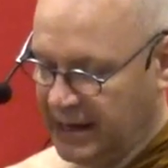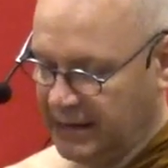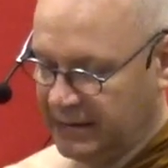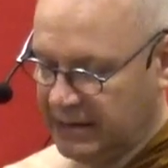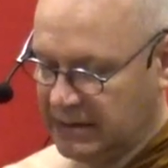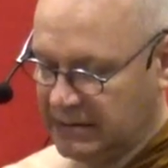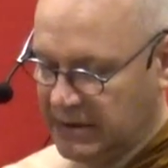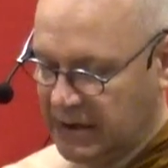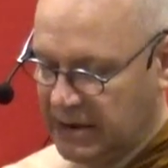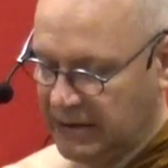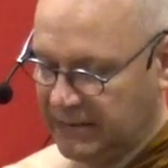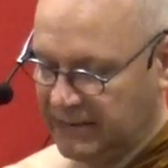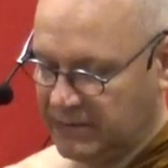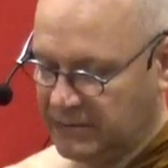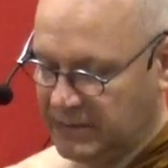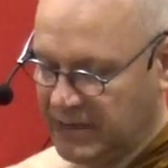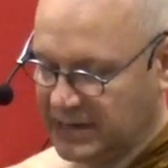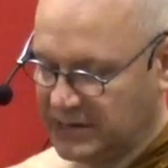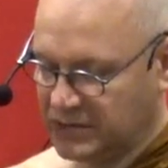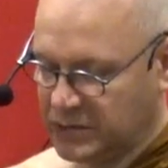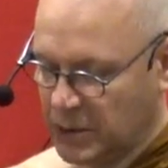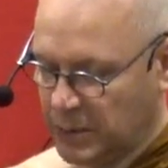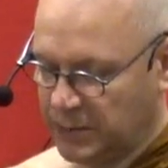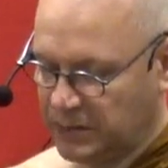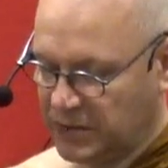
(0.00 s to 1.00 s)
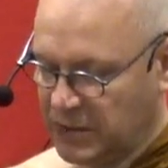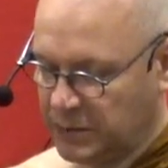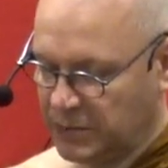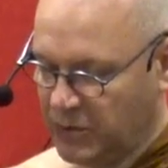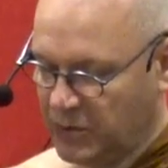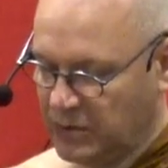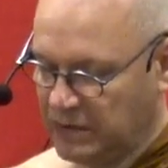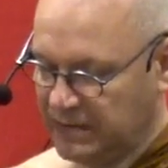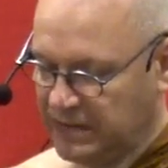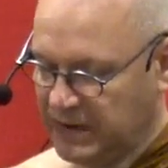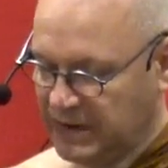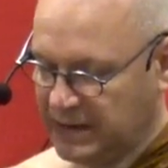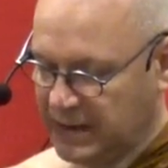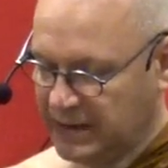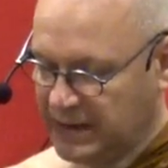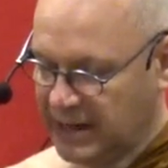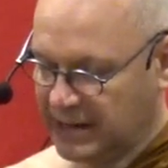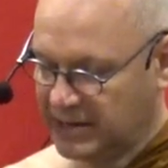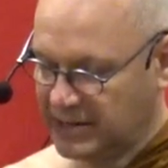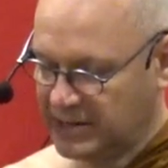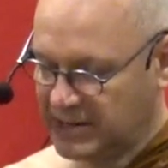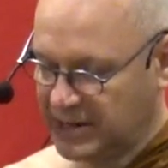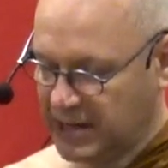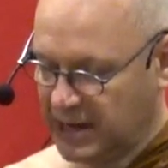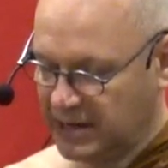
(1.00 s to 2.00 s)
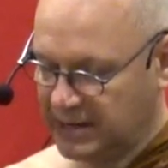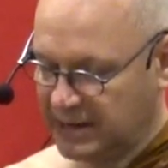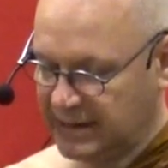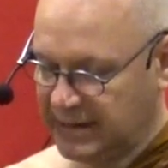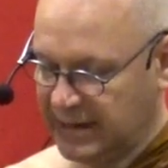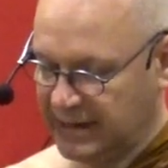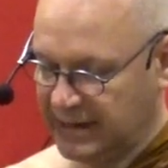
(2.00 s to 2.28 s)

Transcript: thereafter, I stopped the morphine and I chanted